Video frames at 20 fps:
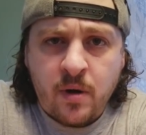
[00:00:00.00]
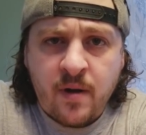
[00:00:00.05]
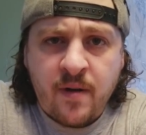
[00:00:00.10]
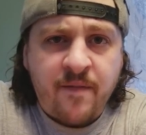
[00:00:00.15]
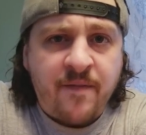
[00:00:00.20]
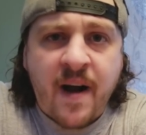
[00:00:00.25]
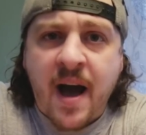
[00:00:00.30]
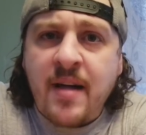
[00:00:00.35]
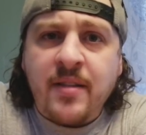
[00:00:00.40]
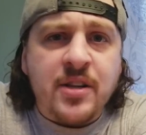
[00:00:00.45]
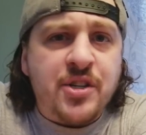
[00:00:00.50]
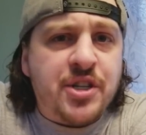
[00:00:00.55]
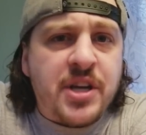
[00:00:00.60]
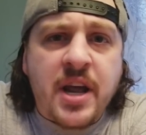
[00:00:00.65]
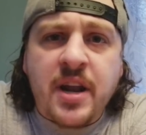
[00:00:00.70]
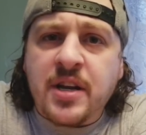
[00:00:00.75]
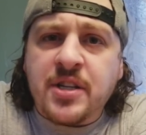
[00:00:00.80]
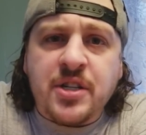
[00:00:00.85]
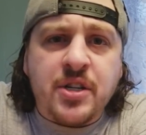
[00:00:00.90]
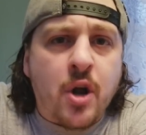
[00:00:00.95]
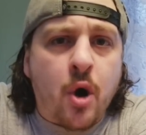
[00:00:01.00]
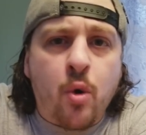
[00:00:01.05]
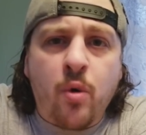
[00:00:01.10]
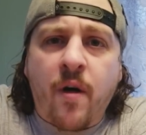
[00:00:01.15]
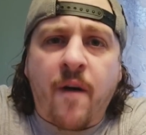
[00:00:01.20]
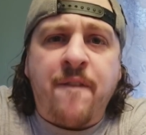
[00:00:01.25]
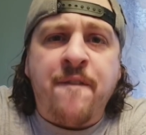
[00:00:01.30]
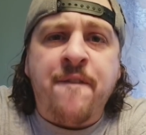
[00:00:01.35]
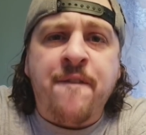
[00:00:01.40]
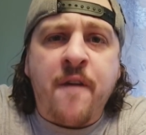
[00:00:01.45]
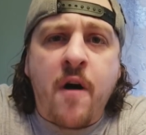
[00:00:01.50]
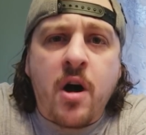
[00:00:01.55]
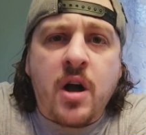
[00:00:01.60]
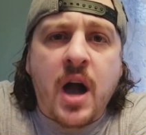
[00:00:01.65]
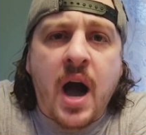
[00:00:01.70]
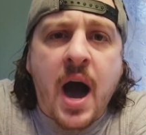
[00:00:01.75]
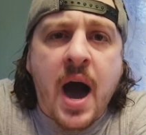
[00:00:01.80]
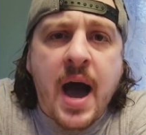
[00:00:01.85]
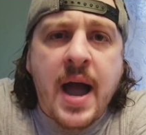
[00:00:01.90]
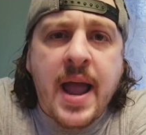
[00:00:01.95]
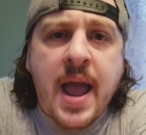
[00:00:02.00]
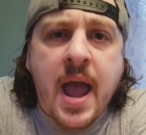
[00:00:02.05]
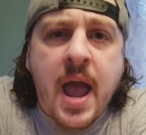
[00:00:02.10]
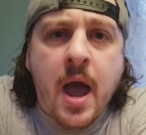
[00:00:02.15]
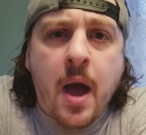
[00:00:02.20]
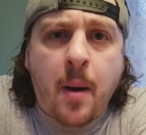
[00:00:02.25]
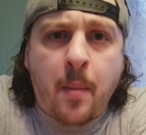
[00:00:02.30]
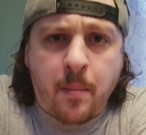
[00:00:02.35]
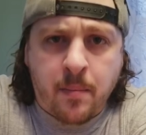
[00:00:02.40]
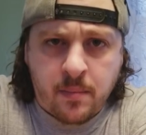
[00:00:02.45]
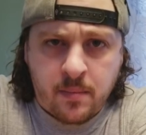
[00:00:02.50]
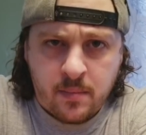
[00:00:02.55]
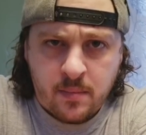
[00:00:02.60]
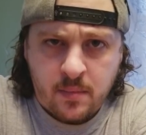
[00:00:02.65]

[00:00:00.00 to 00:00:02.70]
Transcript: Violent J doesn't know who the fuck I am.